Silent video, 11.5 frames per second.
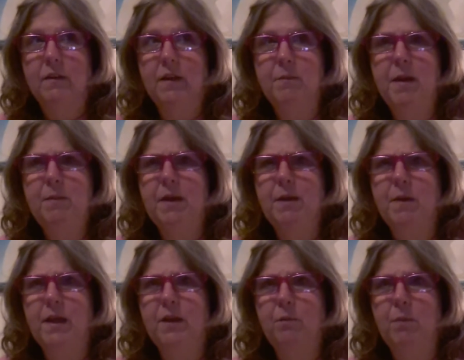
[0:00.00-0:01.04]
It may be
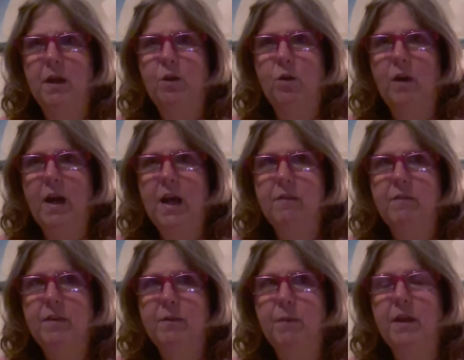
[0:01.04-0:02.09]
Mando Bug
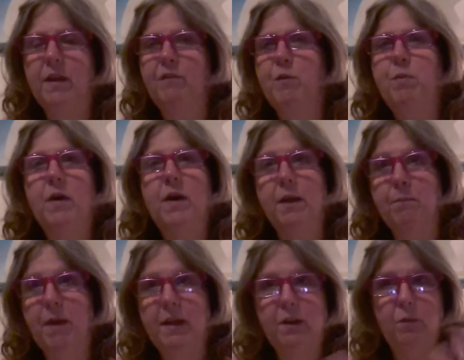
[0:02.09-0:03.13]
Crafts, but if you plug in
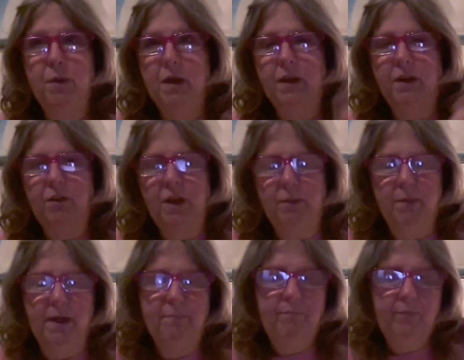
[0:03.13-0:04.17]
Mando Bug, it'll come
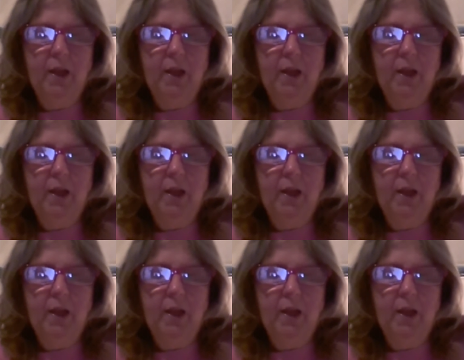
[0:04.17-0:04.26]
up.